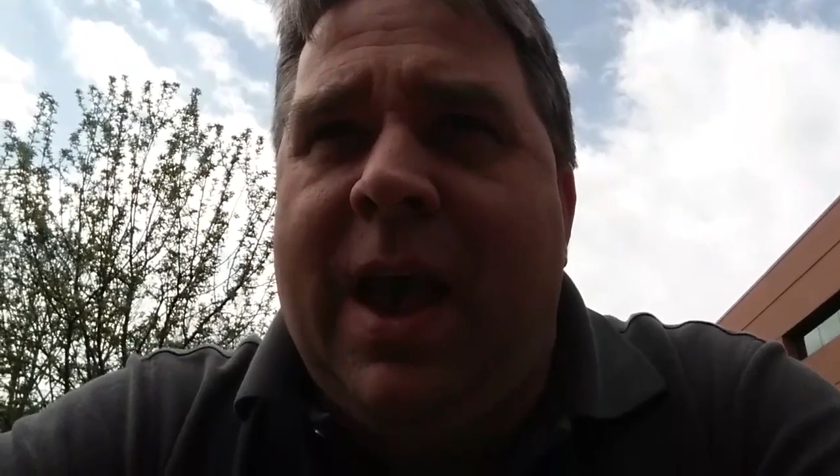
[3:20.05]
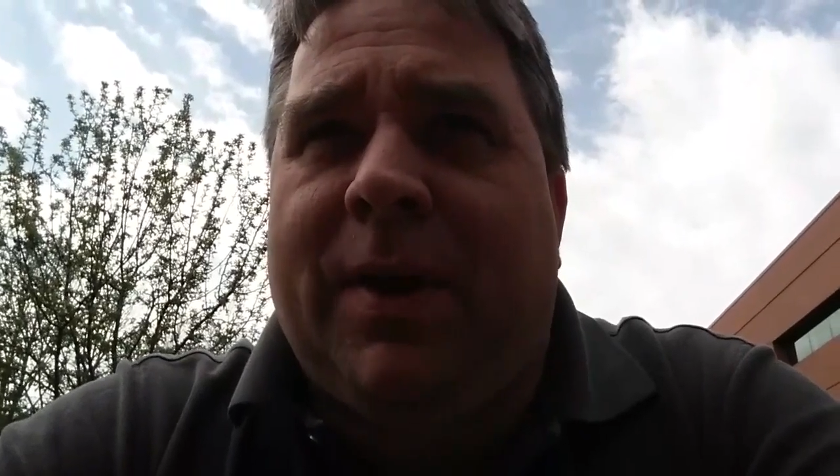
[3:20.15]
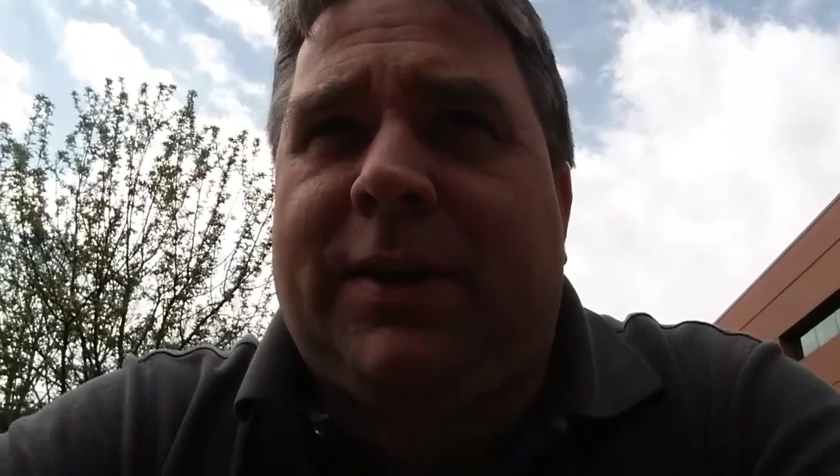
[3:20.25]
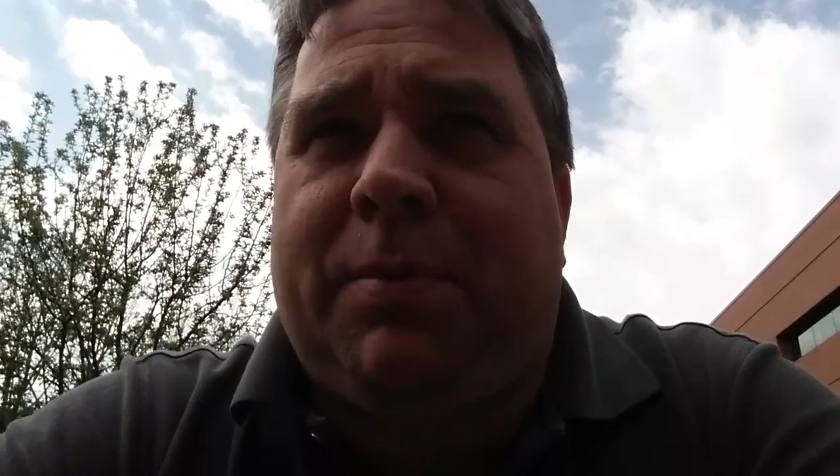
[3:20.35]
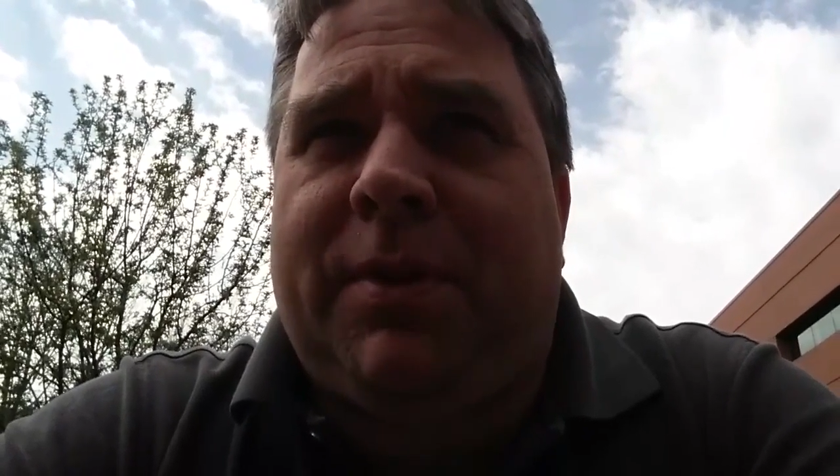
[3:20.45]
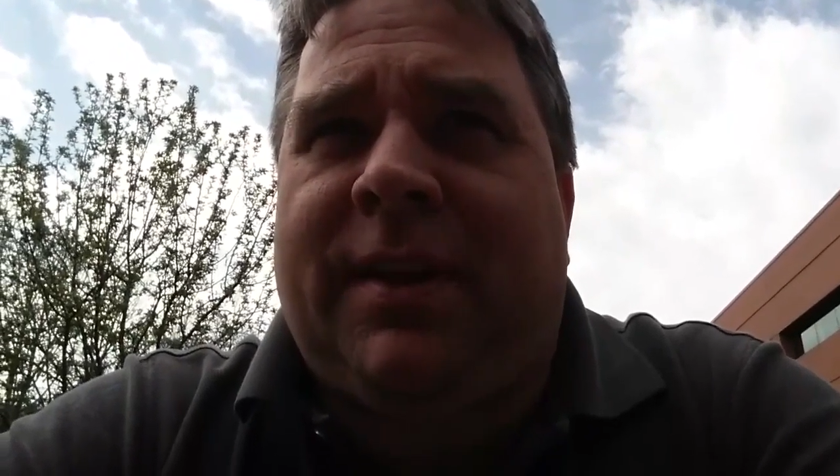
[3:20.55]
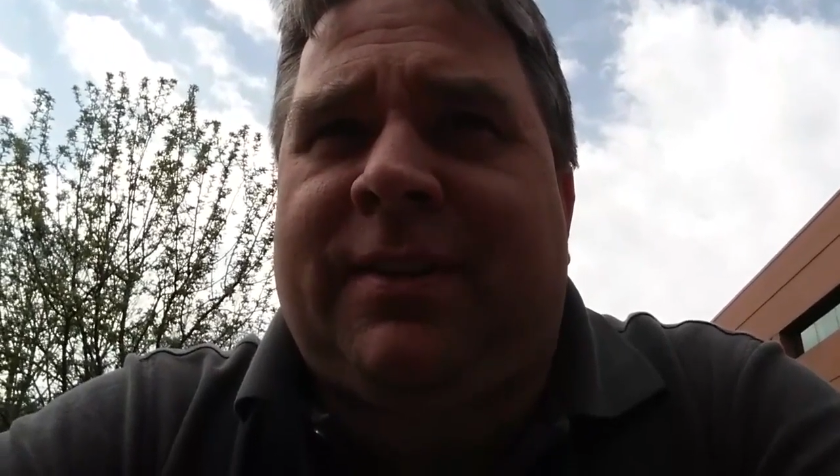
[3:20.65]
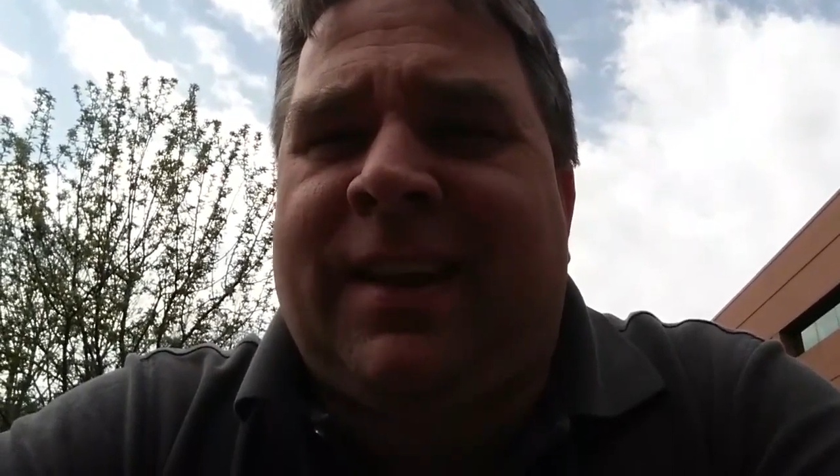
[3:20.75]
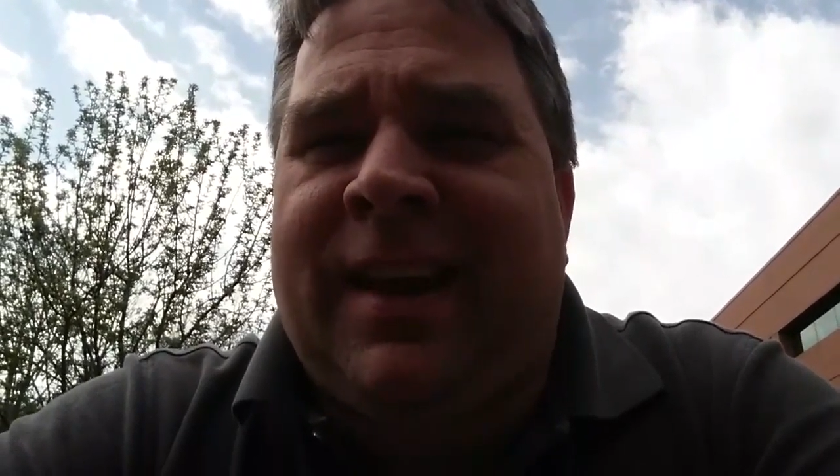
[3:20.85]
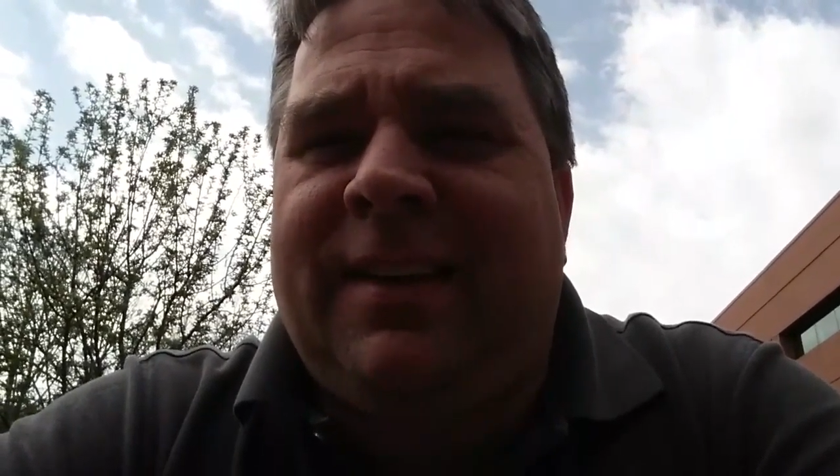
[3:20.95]
We like to put
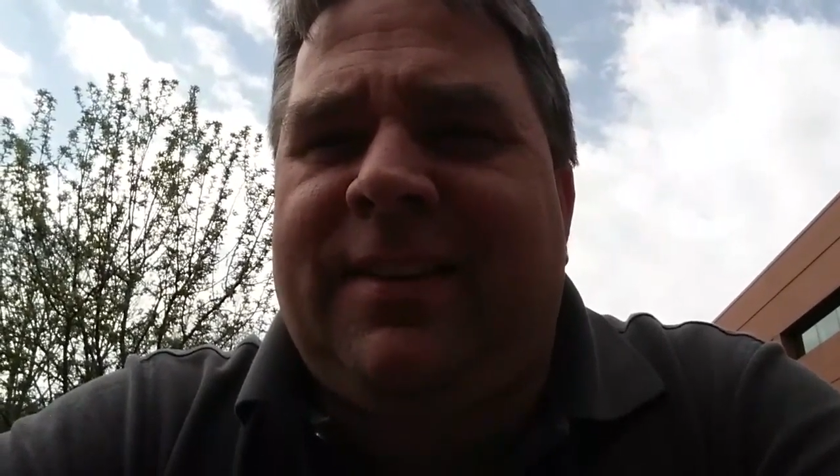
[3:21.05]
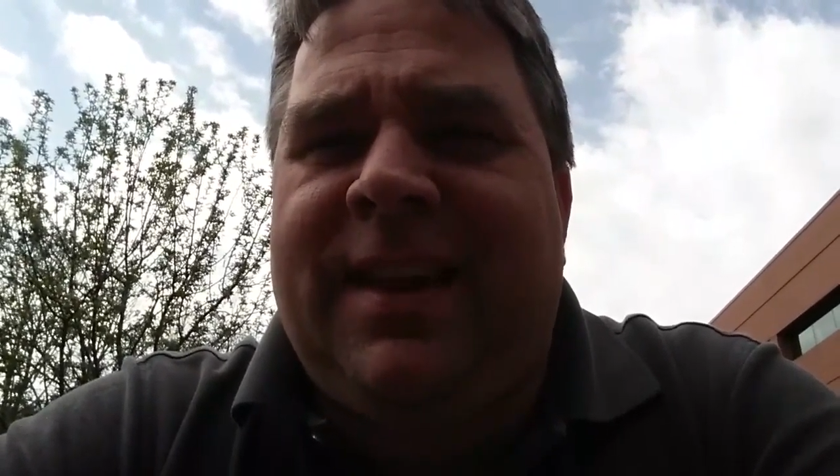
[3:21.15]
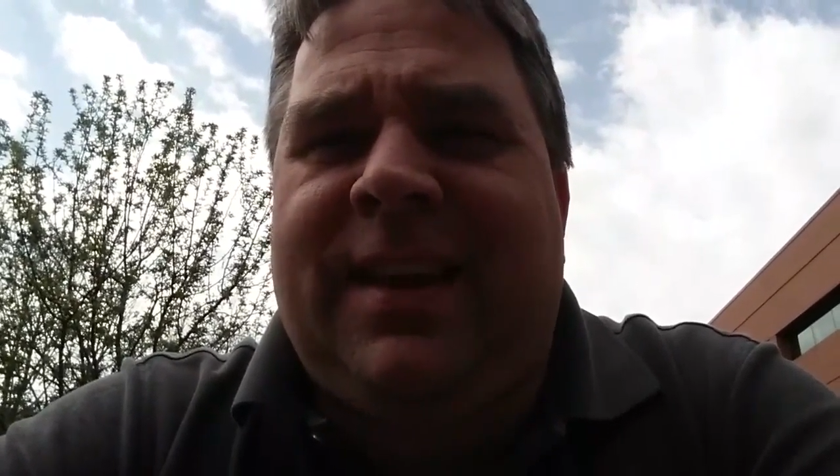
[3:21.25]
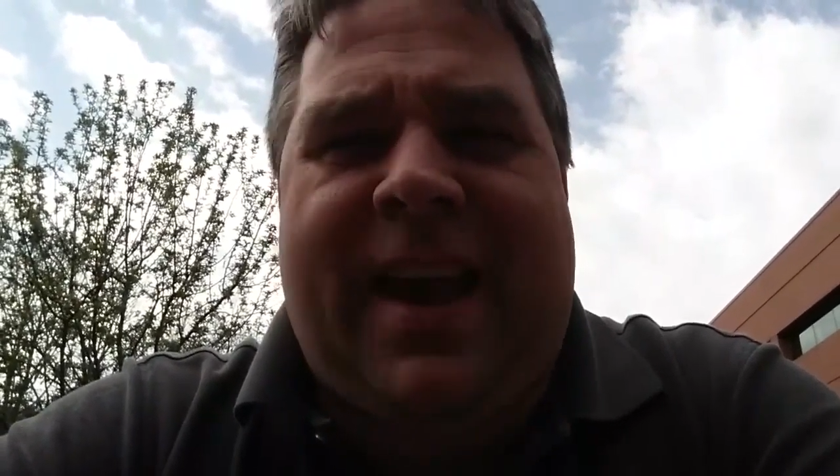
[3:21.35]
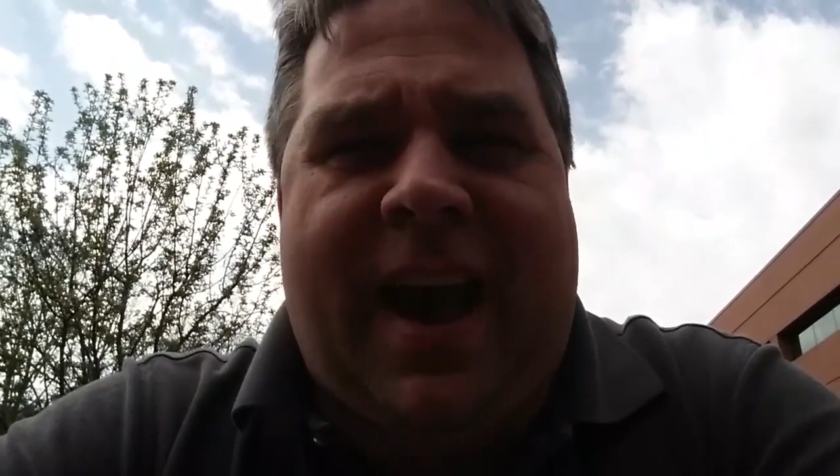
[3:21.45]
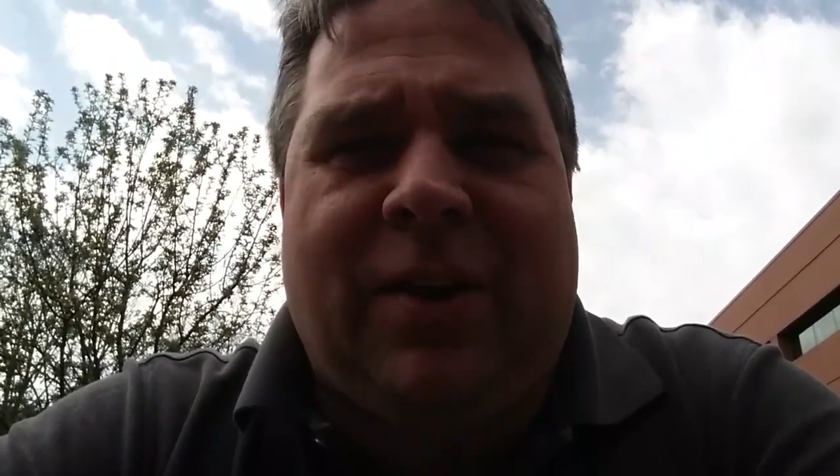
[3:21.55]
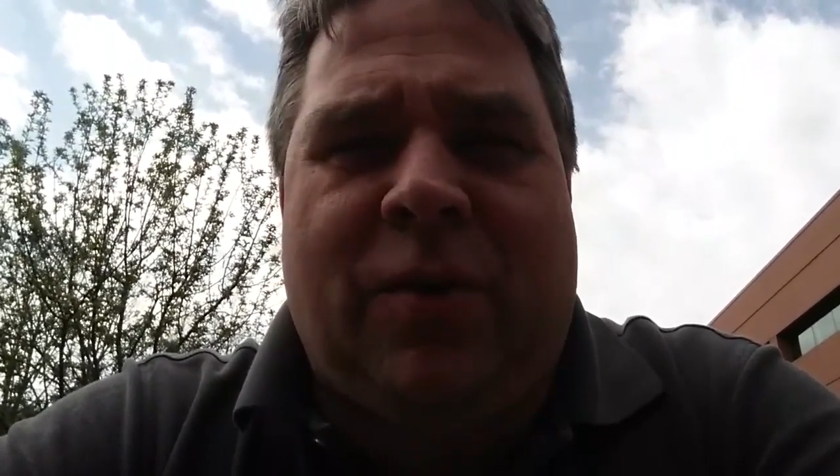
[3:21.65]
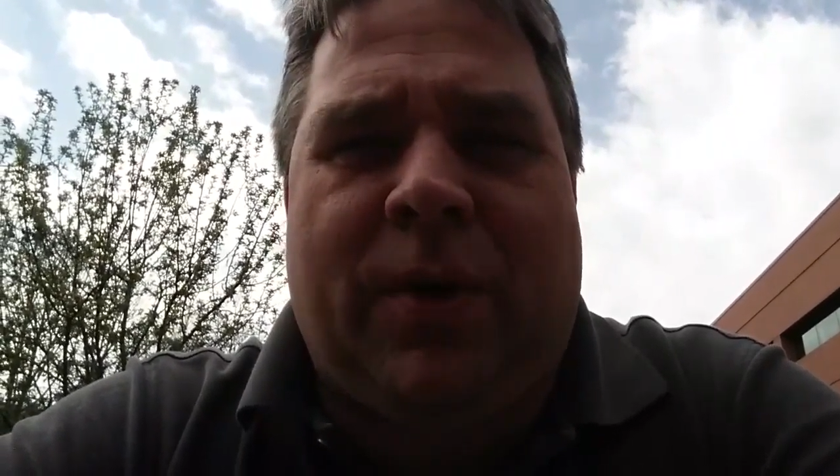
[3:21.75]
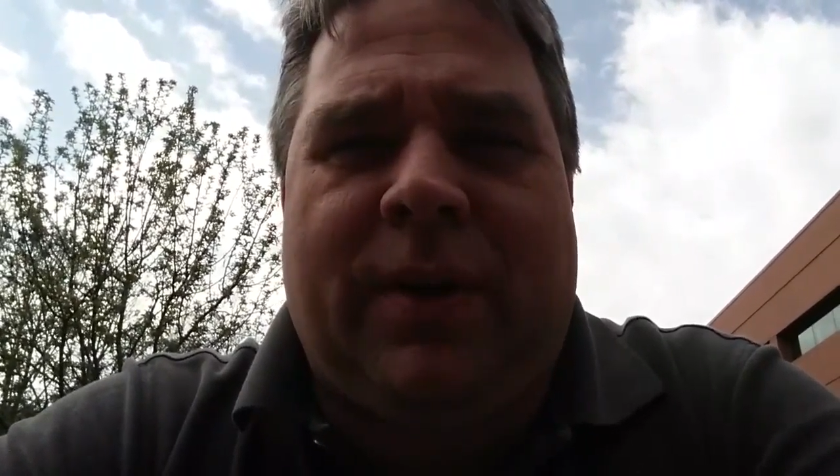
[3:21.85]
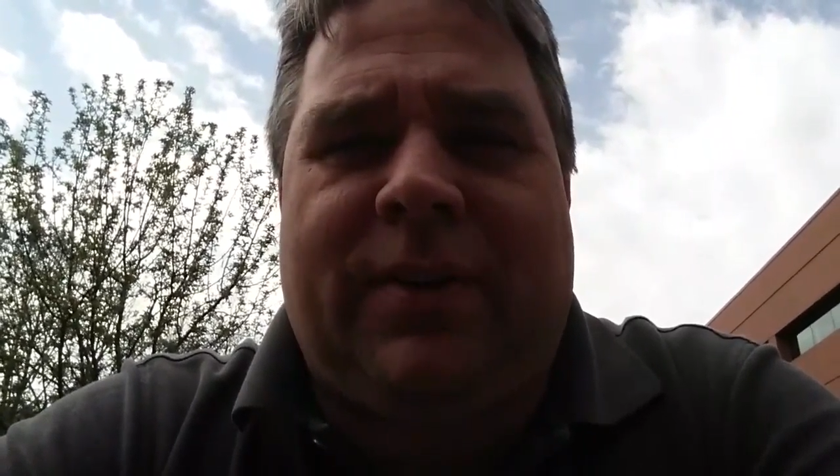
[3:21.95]
things in nice, neat
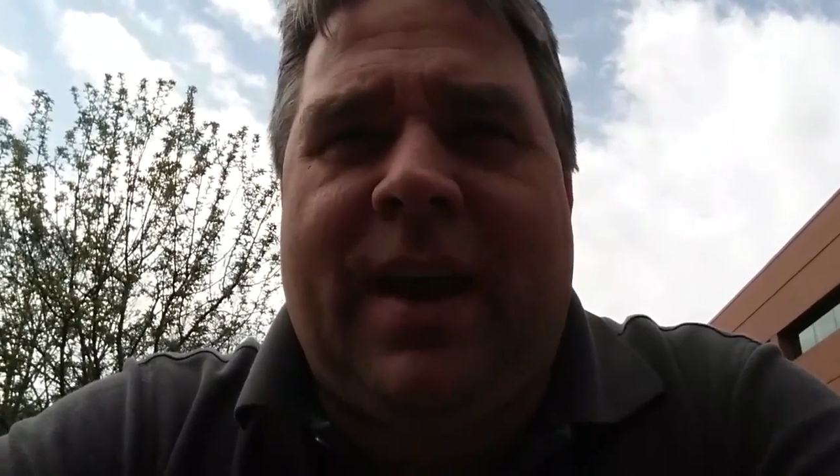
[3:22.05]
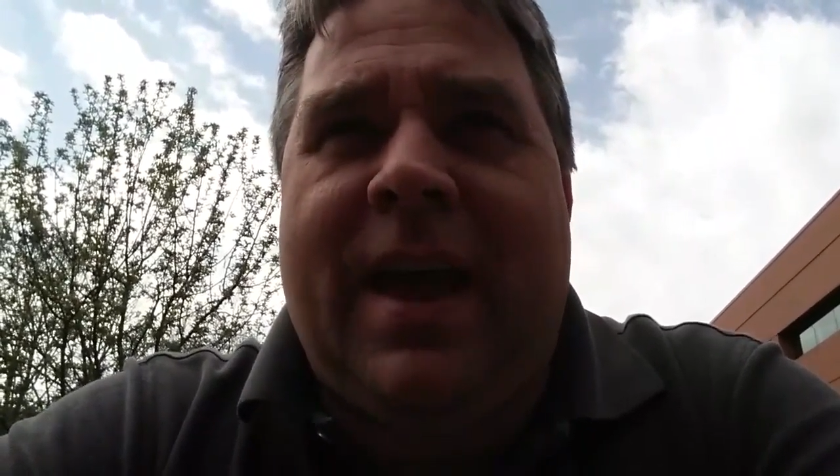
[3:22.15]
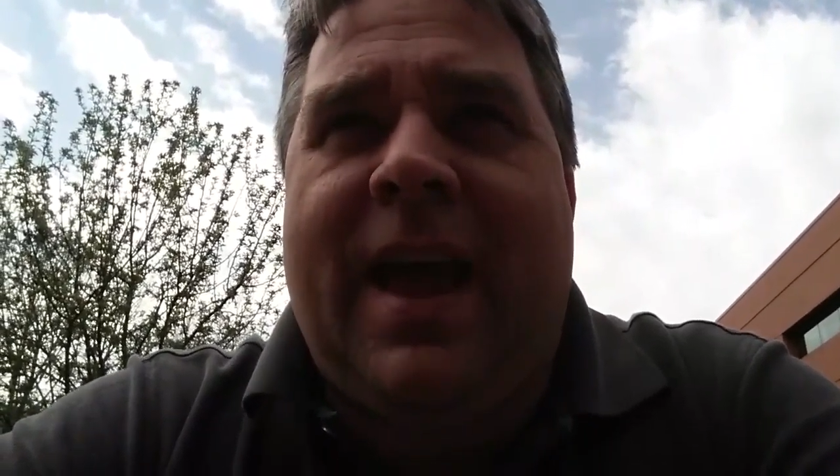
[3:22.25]
categories.